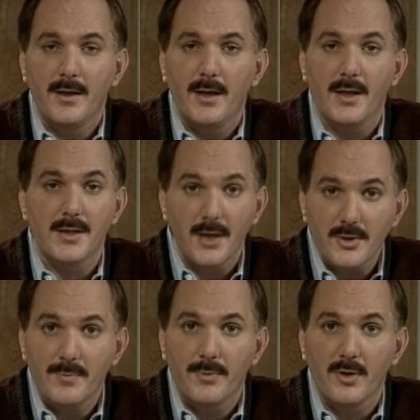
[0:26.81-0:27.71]
And
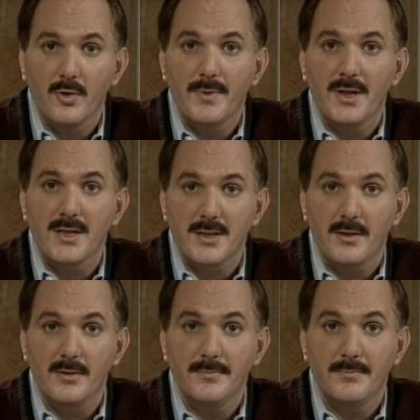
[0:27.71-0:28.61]
such a bullet will be
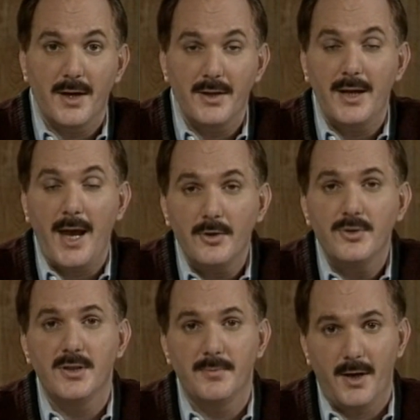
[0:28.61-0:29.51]
considered, by the
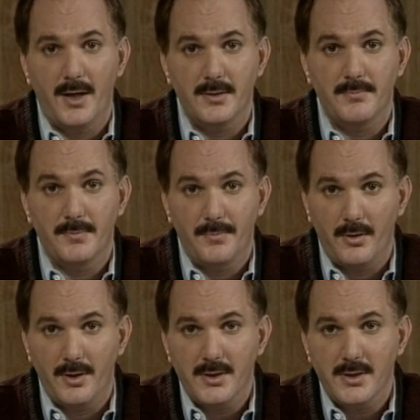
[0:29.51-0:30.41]
energy deposit
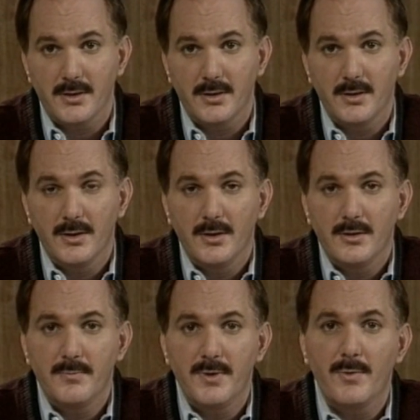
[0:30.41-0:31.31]
proponents,
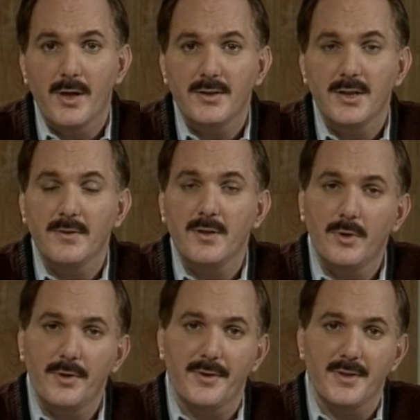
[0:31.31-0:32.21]
to be relatively
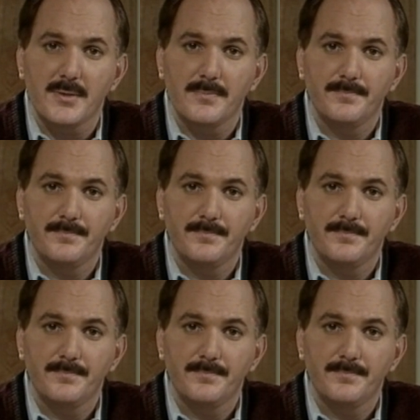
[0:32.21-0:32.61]
worthless.